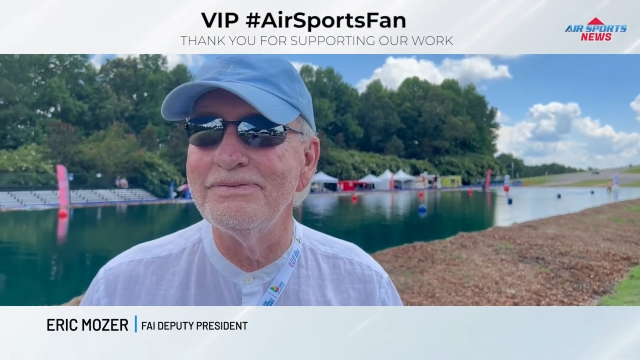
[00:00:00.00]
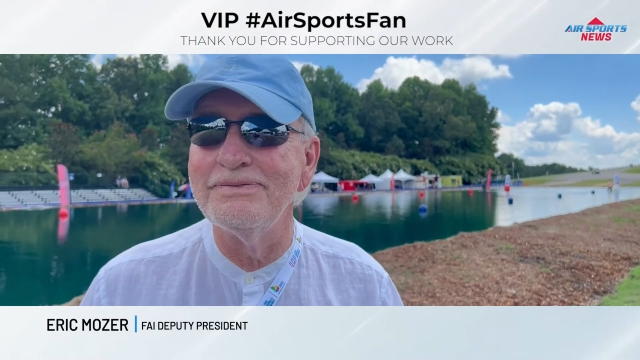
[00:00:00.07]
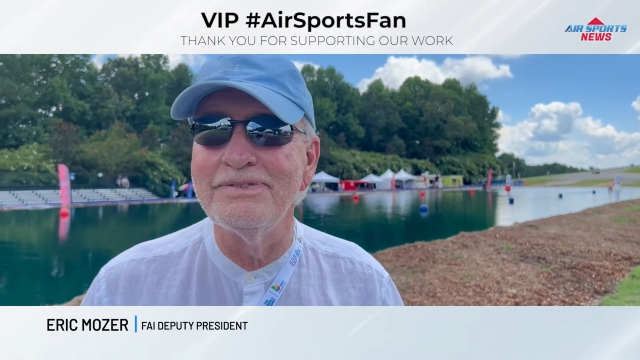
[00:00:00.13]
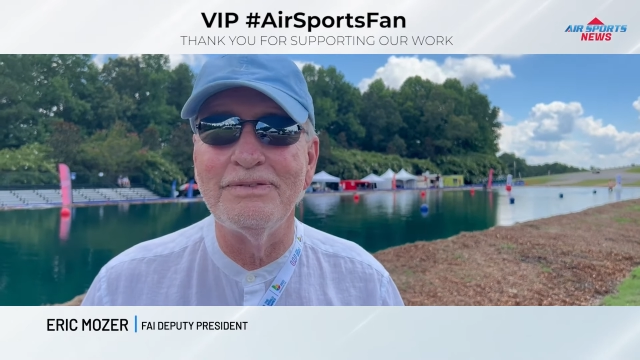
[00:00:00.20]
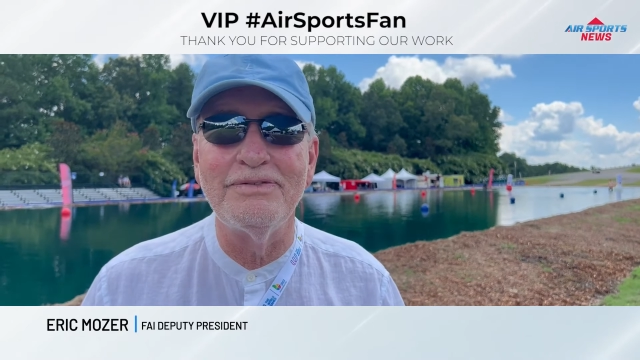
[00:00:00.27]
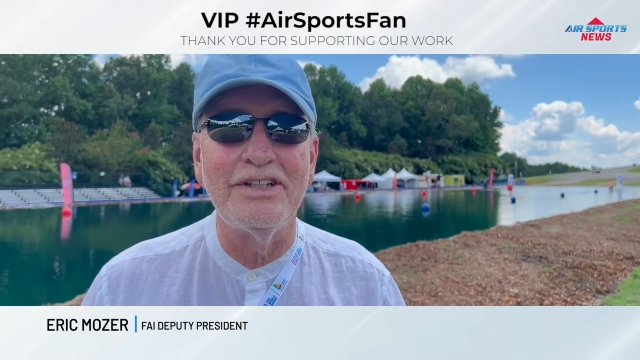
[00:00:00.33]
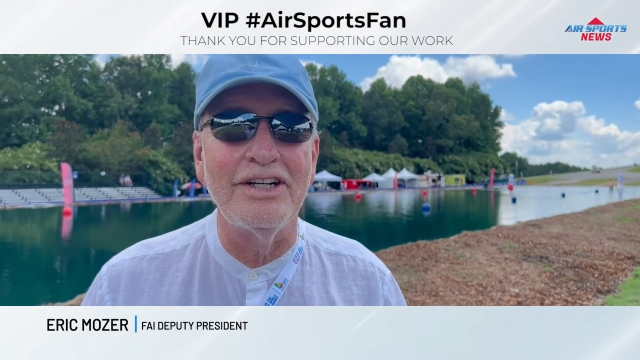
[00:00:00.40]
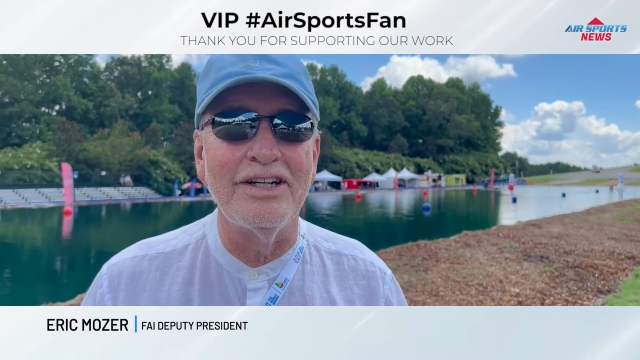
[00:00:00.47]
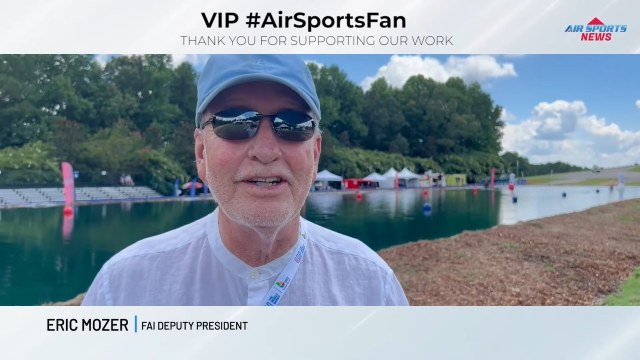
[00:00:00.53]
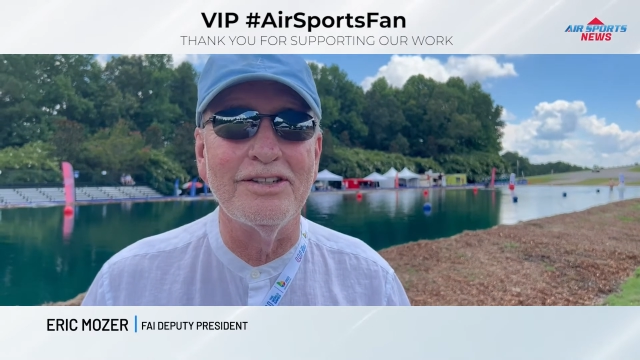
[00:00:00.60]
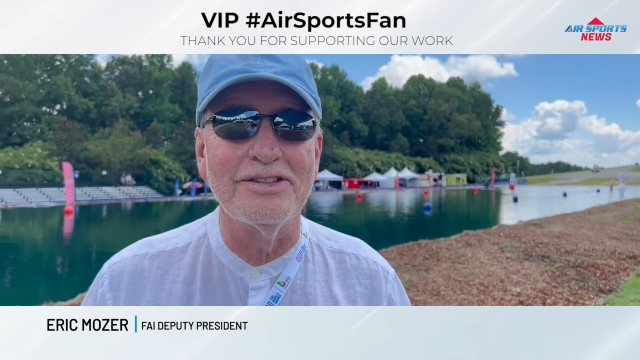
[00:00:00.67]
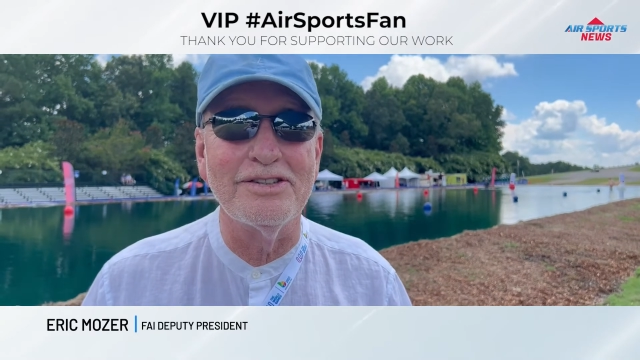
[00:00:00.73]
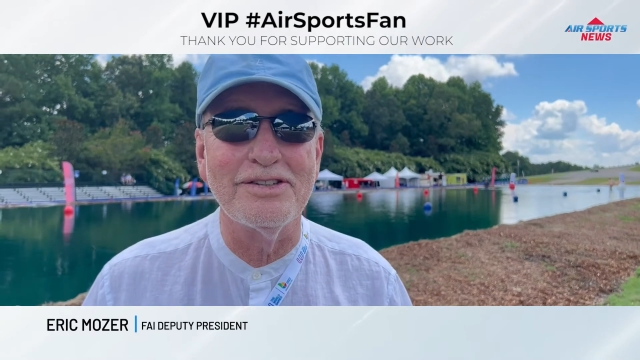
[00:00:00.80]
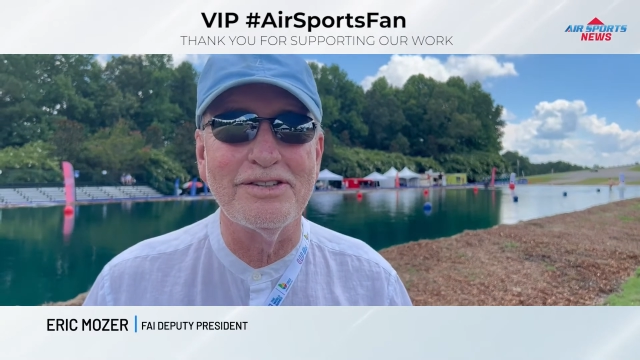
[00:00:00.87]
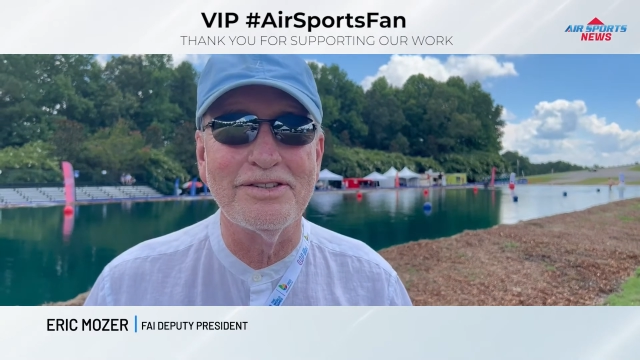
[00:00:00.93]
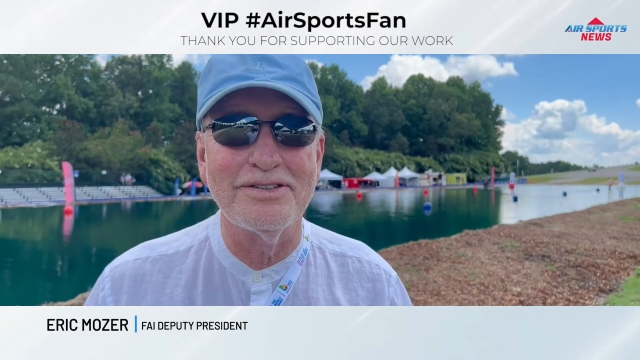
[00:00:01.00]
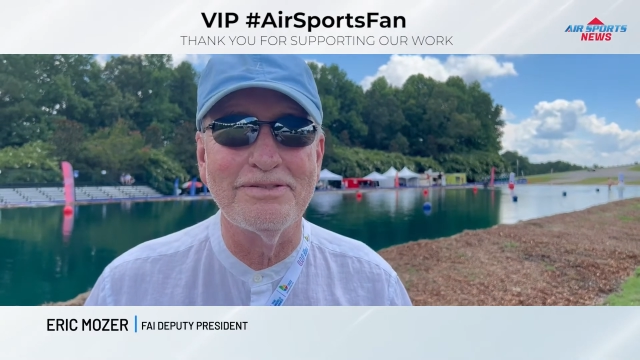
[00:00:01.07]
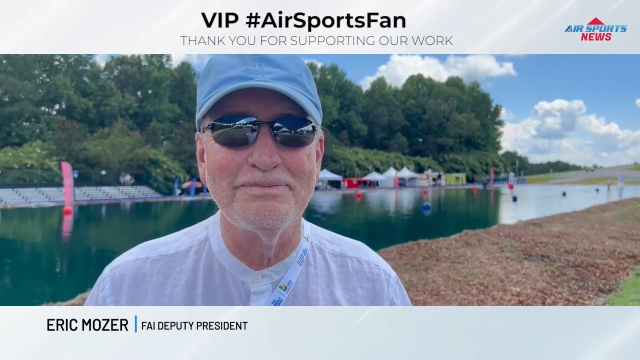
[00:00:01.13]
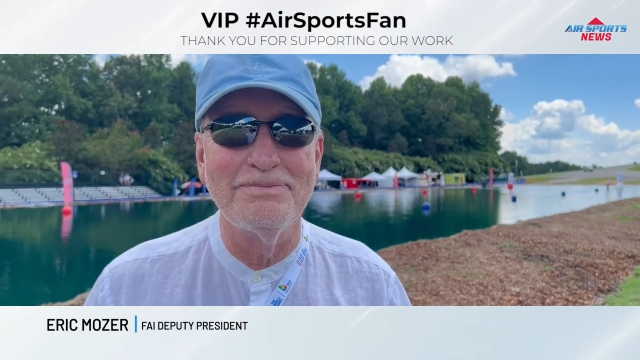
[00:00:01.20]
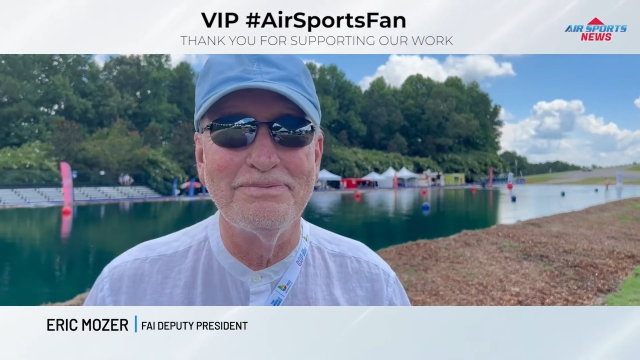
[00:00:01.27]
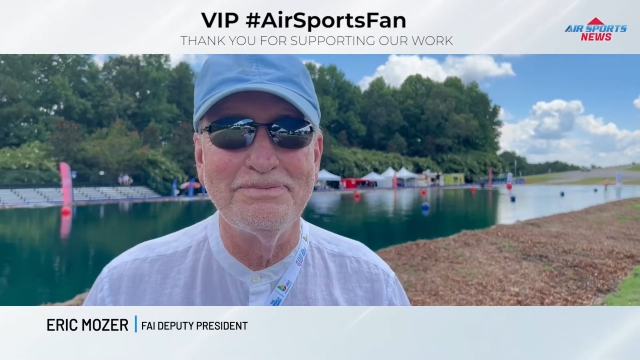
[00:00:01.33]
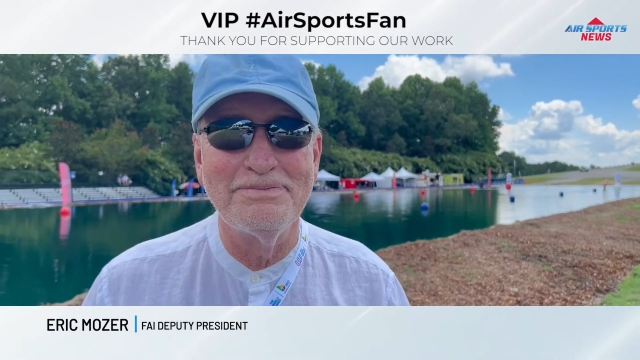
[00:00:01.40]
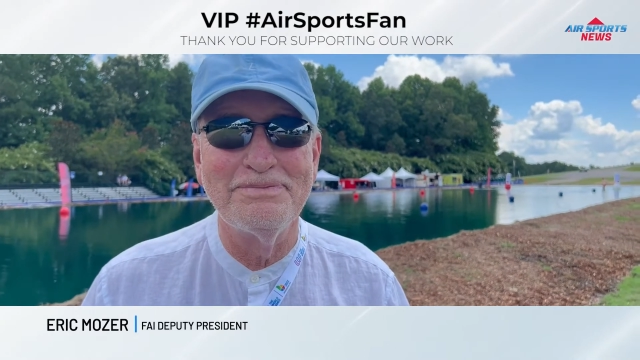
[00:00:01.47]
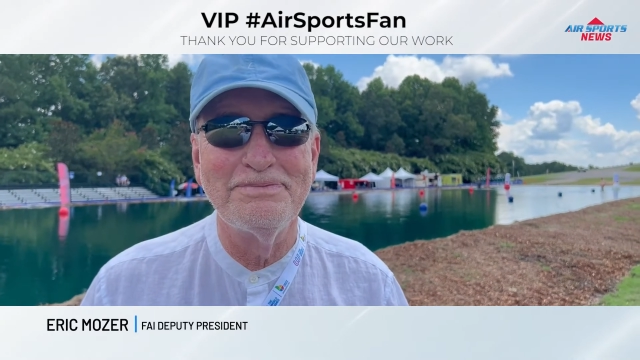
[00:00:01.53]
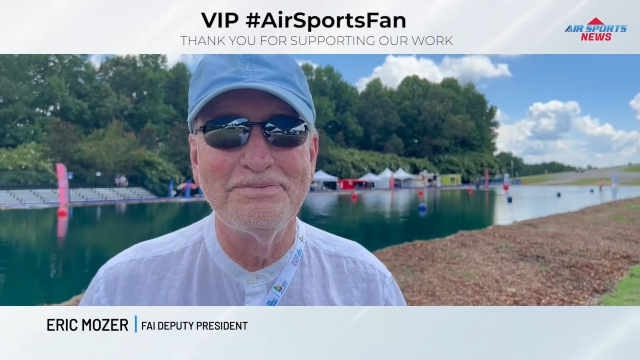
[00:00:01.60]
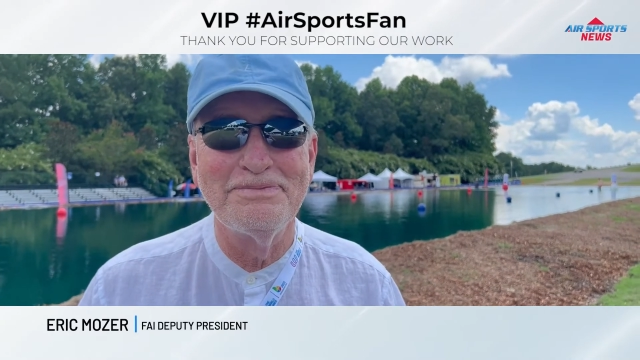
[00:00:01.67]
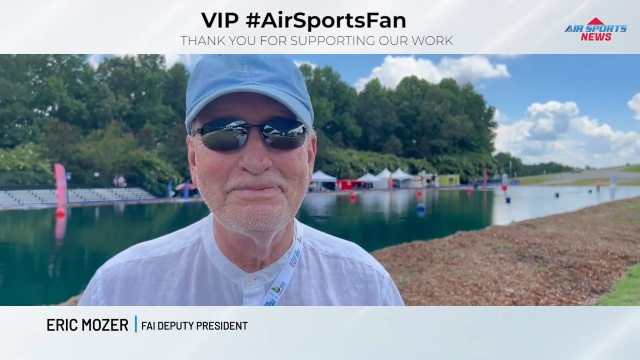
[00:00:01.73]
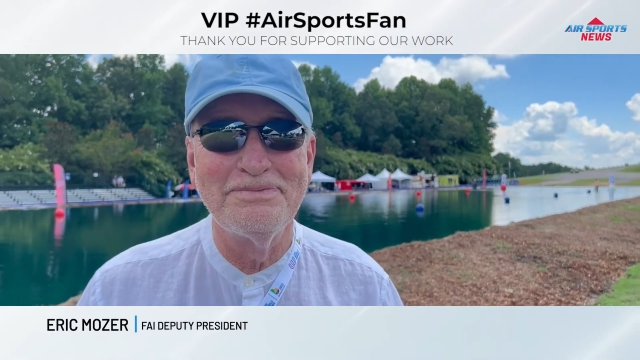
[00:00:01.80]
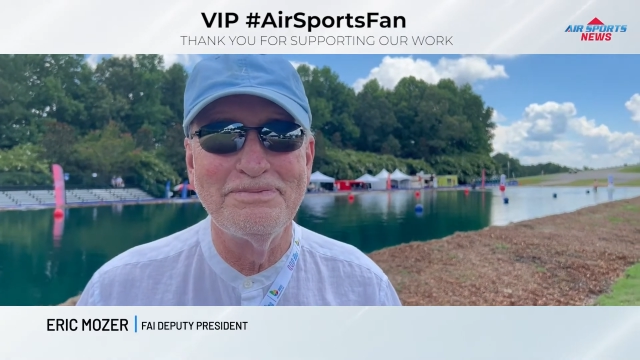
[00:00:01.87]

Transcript: 50 years. Oh, 50 years.